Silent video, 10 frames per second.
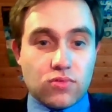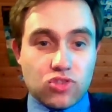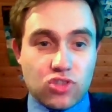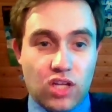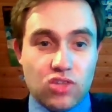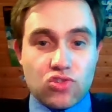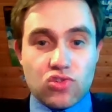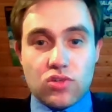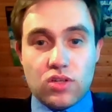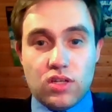
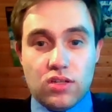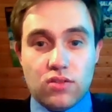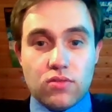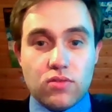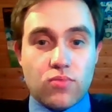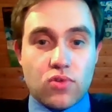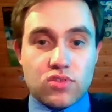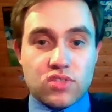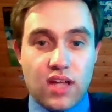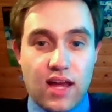change in
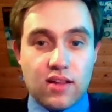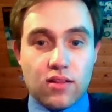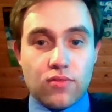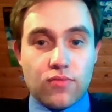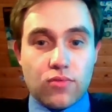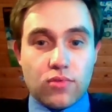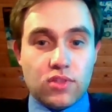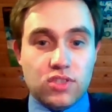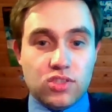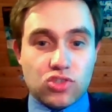personnel for the
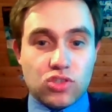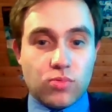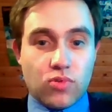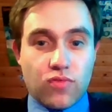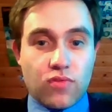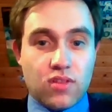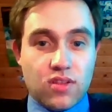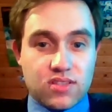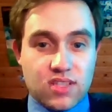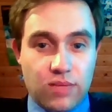leadership of the
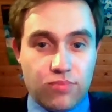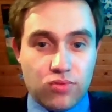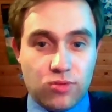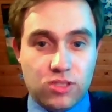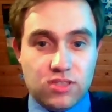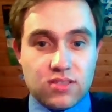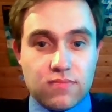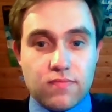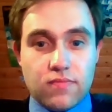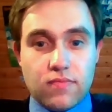state police
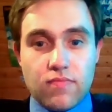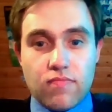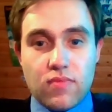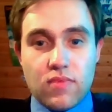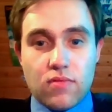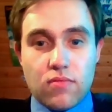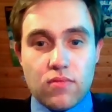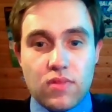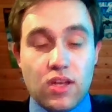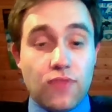
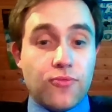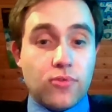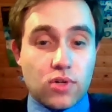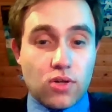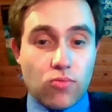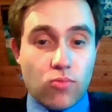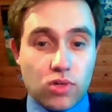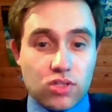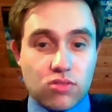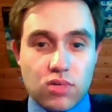if you're now
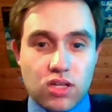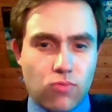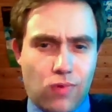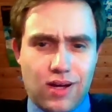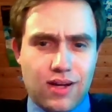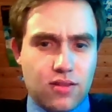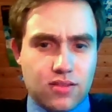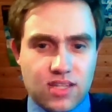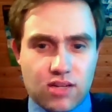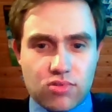wondering why the
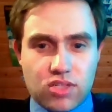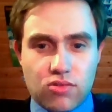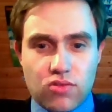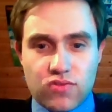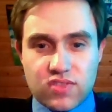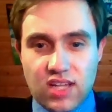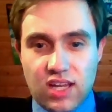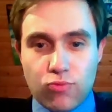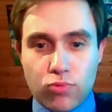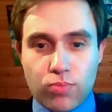Secretary of
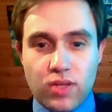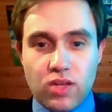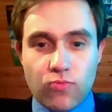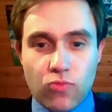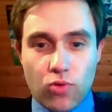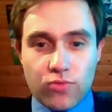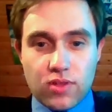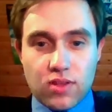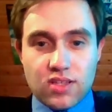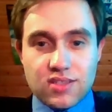State would be involved
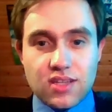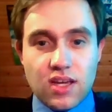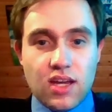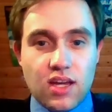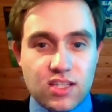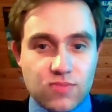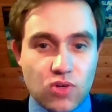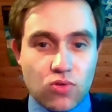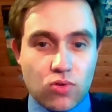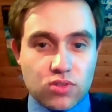in this, it's
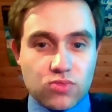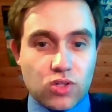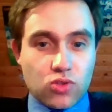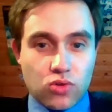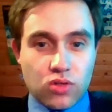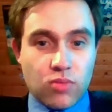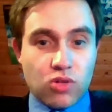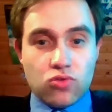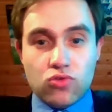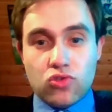because talking
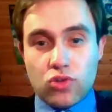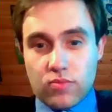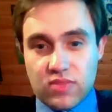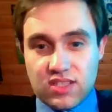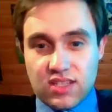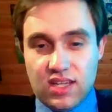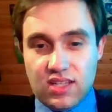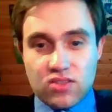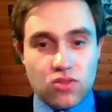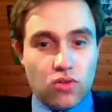about two German
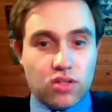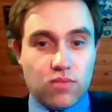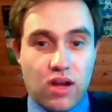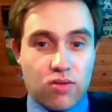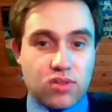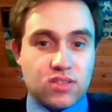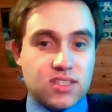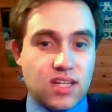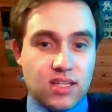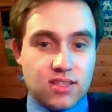states, not American
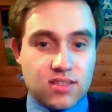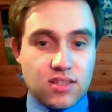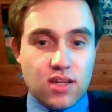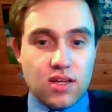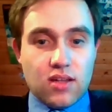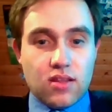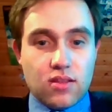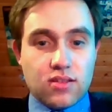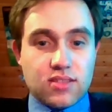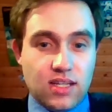states.
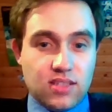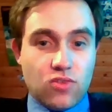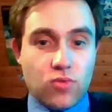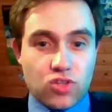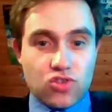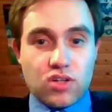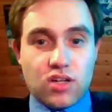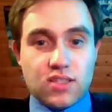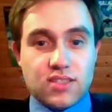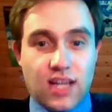The states in question
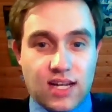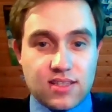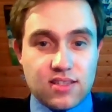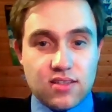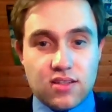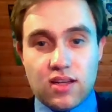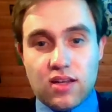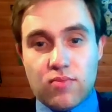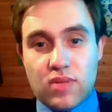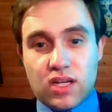are Sachsen
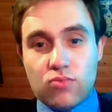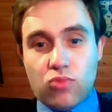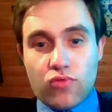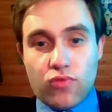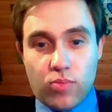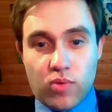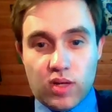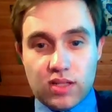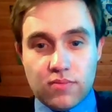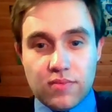and
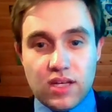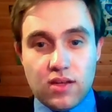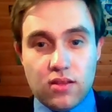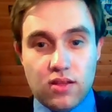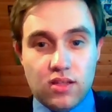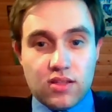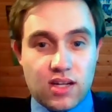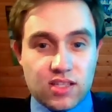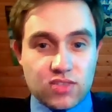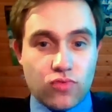Mecklenburg-Vorpommern. The
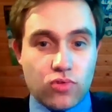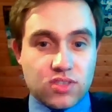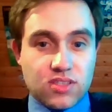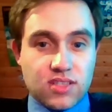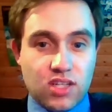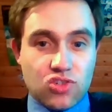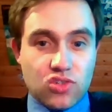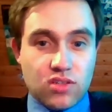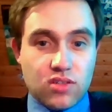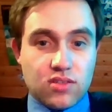task force is
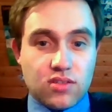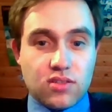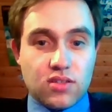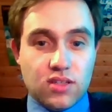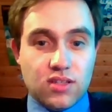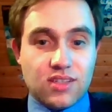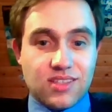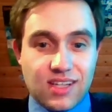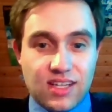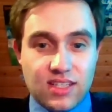stationed in
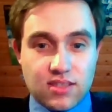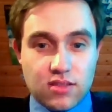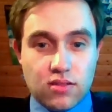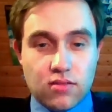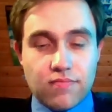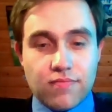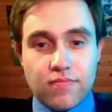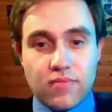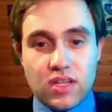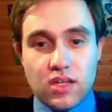Dresden,
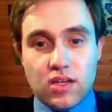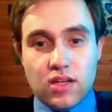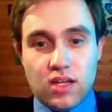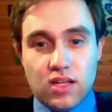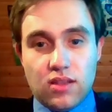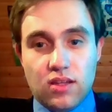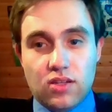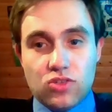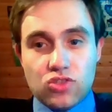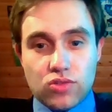and
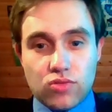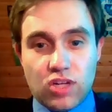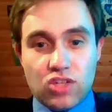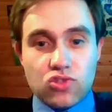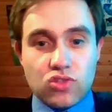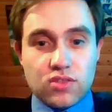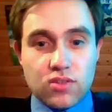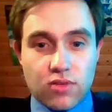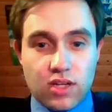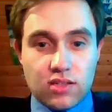the shooting range is
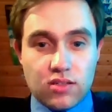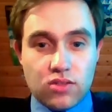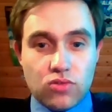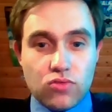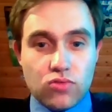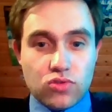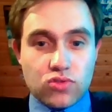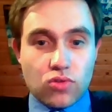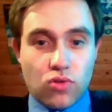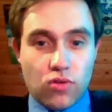located in
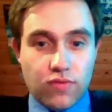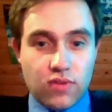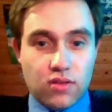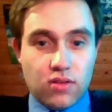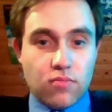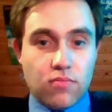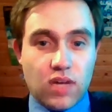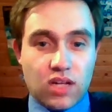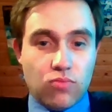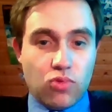Güstrow in
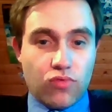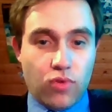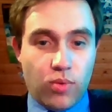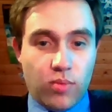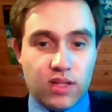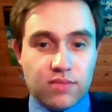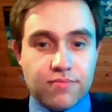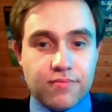Mecklenburg-Vorpommern.